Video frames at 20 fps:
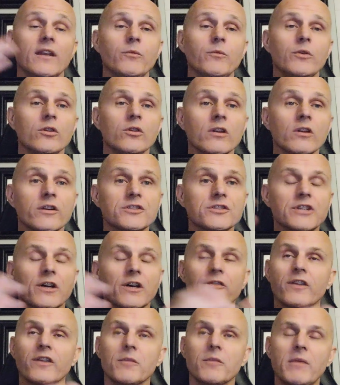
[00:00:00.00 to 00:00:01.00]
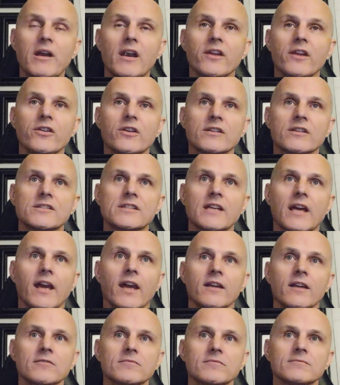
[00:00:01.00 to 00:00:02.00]
you look yourself in the mirror, you can
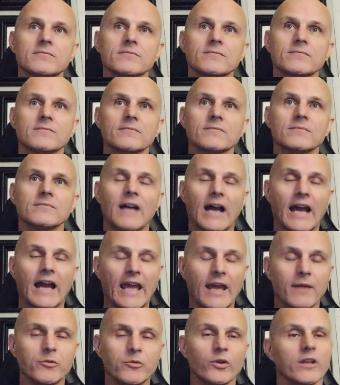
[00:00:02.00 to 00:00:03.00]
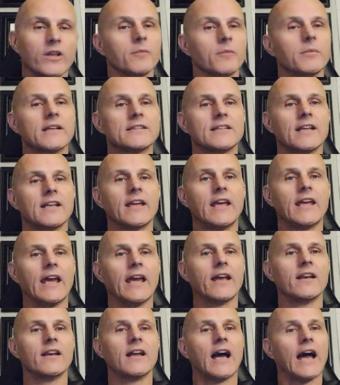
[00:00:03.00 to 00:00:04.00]
say, I am doing the best that I
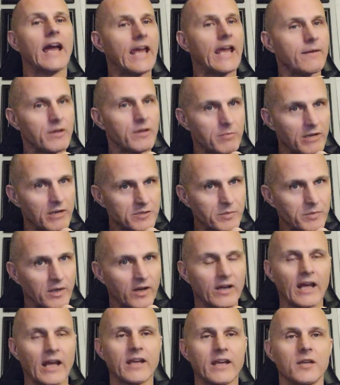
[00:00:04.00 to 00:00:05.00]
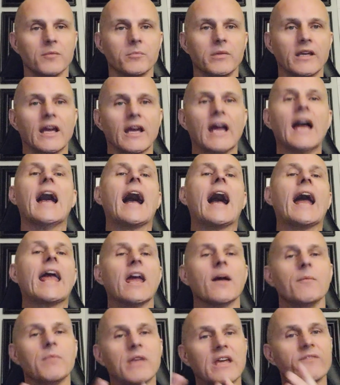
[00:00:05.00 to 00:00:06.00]
can. I am the best parent I can be. I
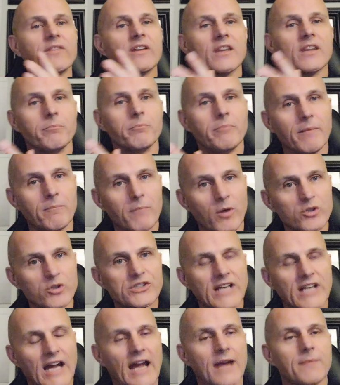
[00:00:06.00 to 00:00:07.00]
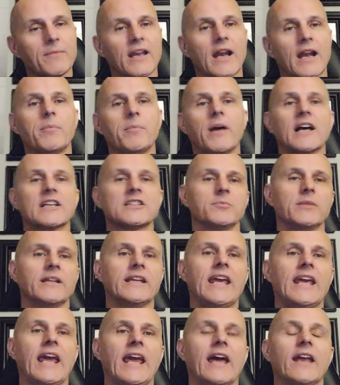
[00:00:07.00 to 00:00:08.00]
am giving the most time that I possibly
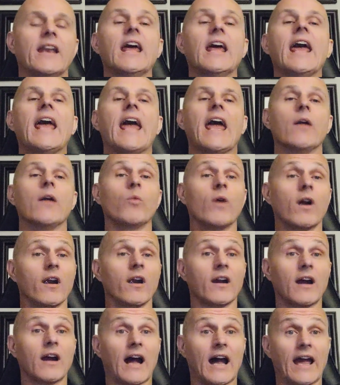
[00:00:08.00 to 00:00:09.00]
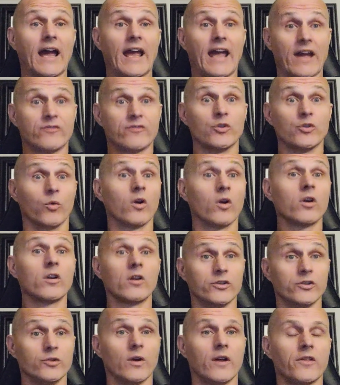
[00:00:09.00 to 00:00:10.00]
can. And where I have to work or
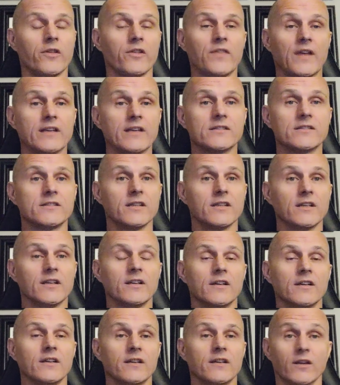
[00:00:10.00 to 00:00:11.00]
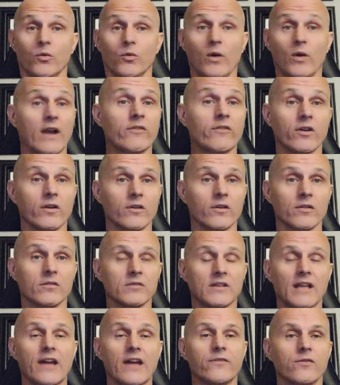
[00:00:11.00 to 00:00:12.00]
do other things, you know, whatever
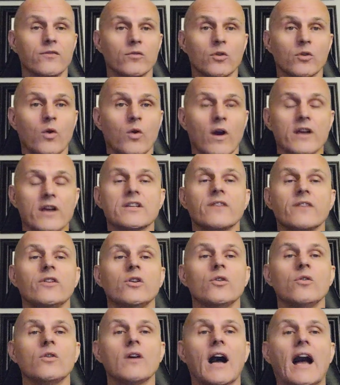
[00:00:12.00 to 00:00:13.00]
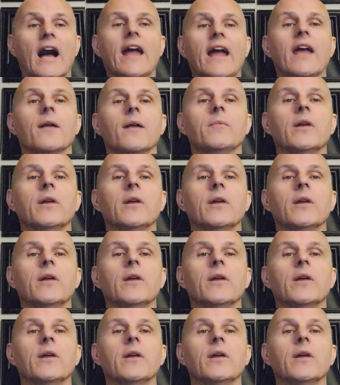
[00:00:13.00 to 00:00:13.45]
life requires of you, I am.